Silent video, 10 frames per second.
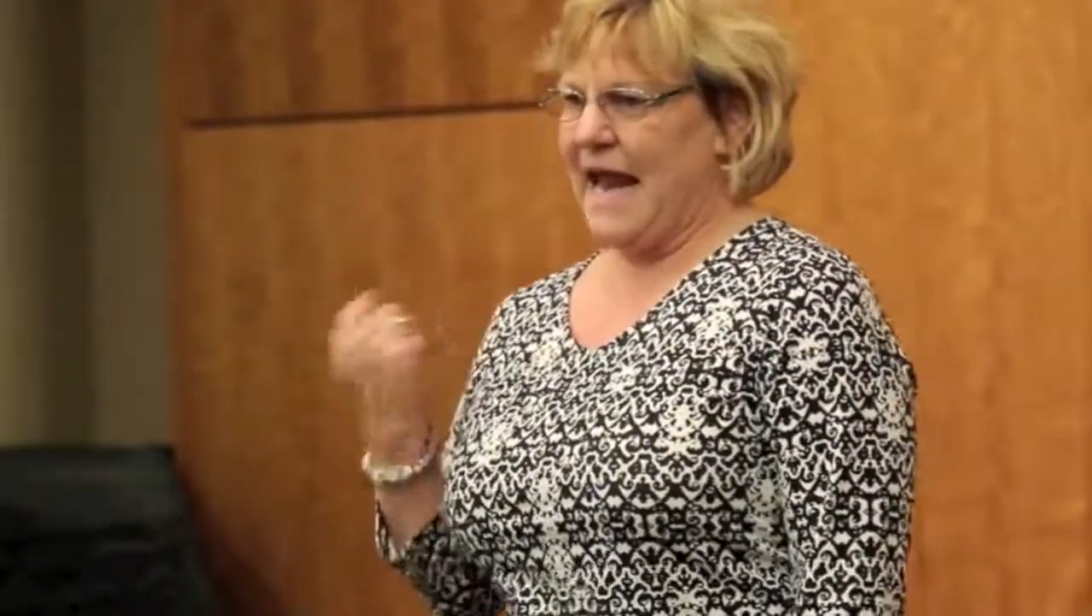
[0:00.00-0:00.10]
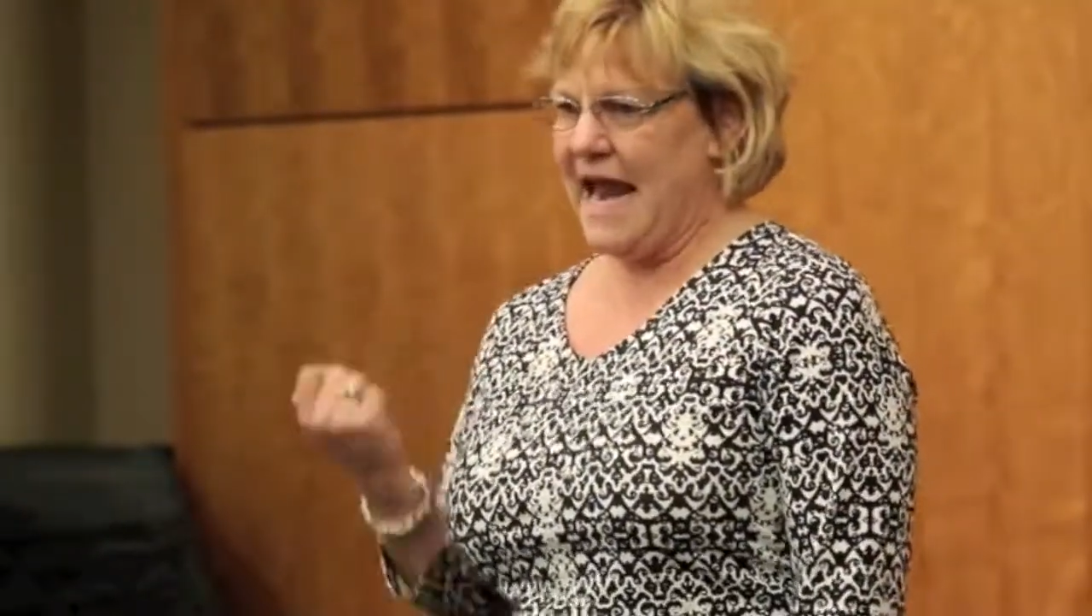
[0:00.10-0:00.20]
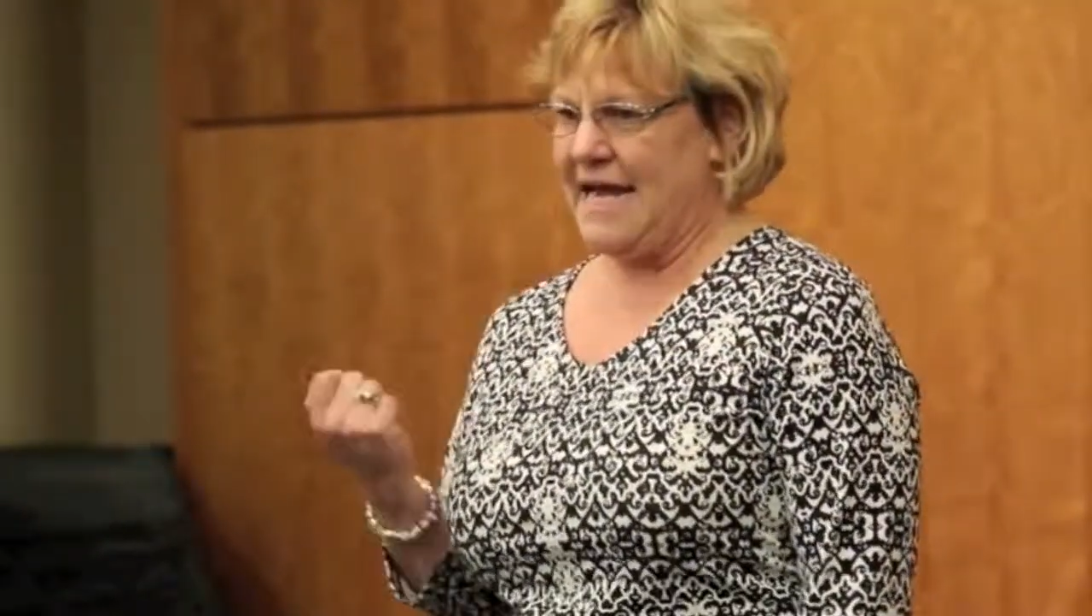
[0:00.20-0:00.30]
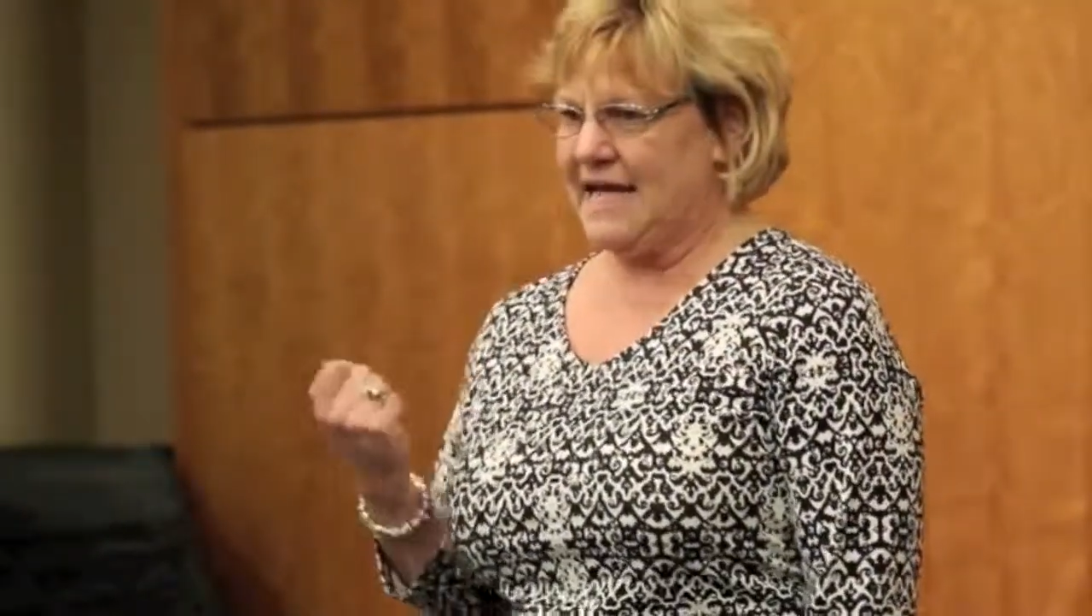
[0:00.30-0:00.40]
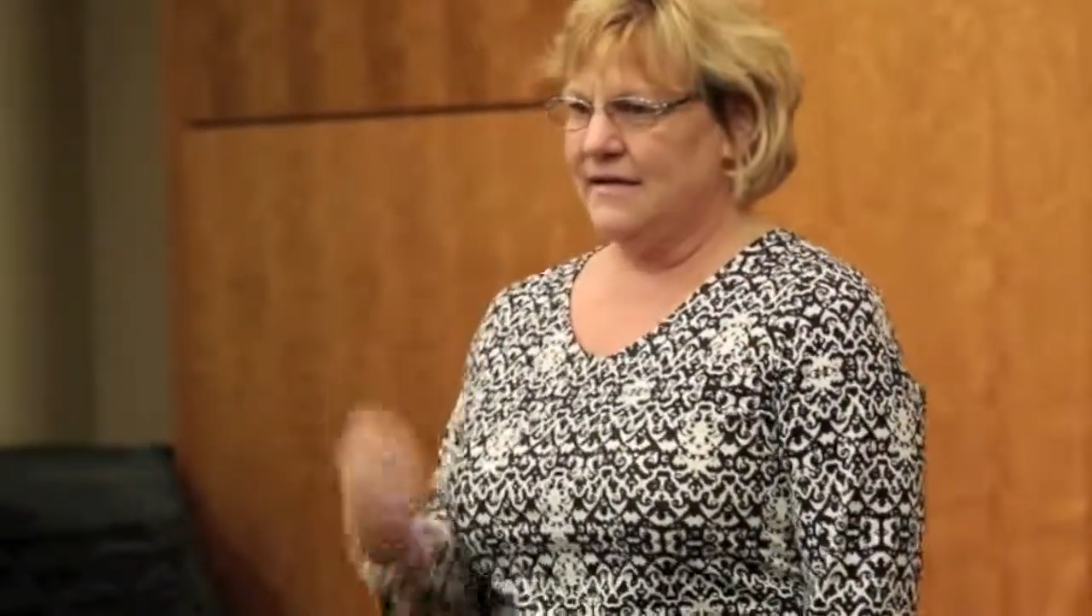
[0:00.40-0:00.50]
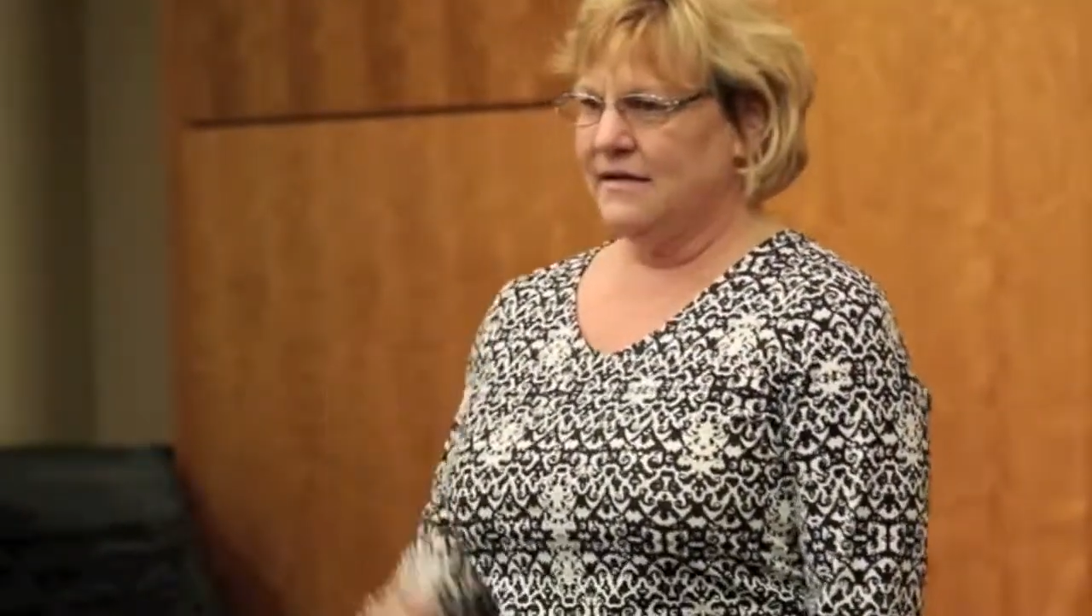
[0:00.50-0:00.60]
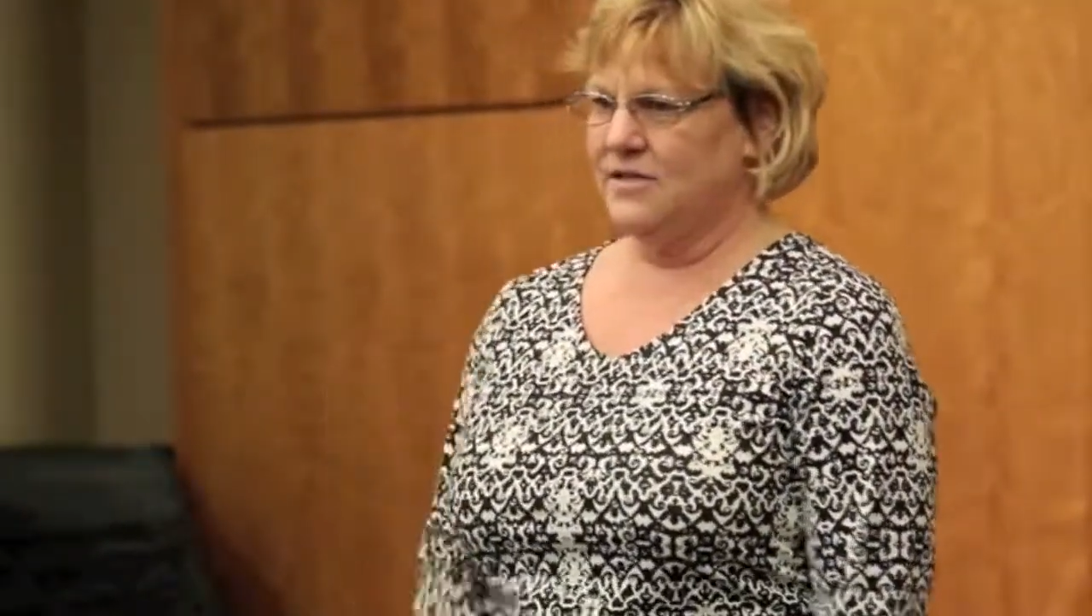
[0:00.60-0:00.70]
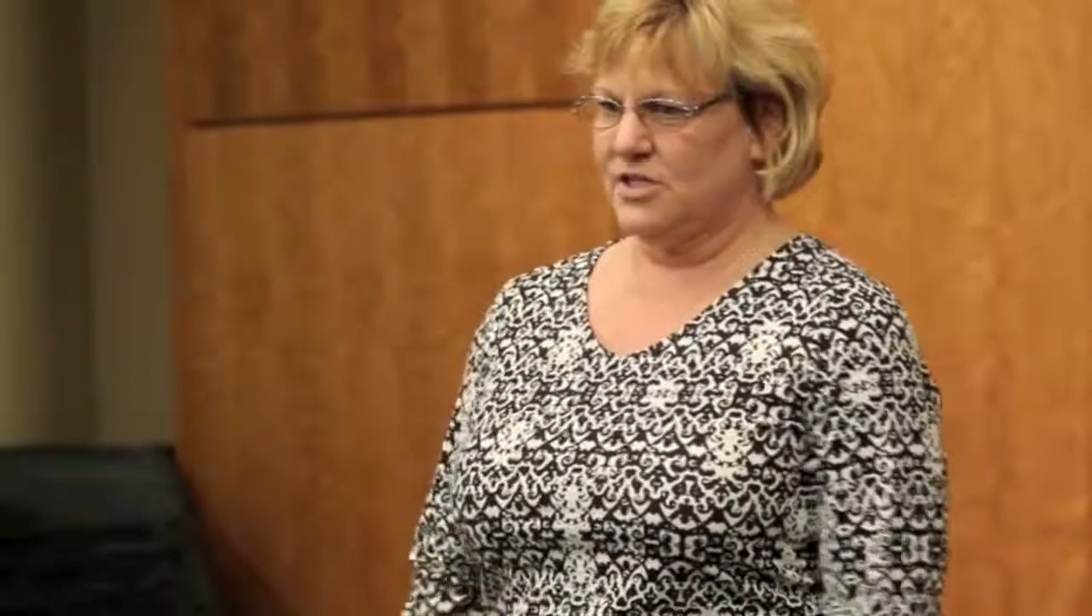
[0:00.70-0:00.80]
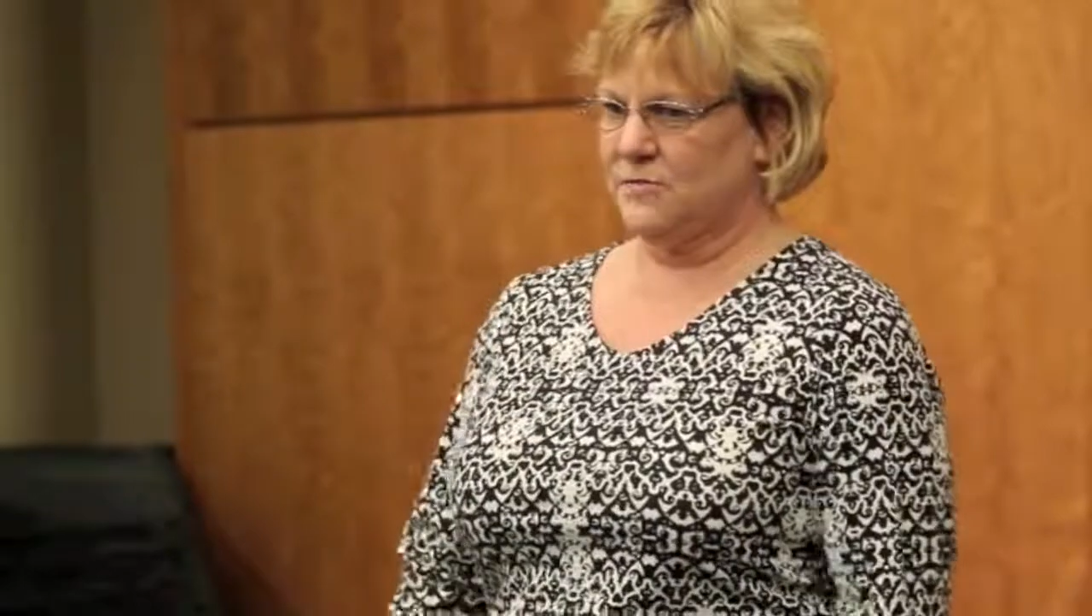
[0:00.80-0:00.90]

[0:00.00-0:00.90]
I hated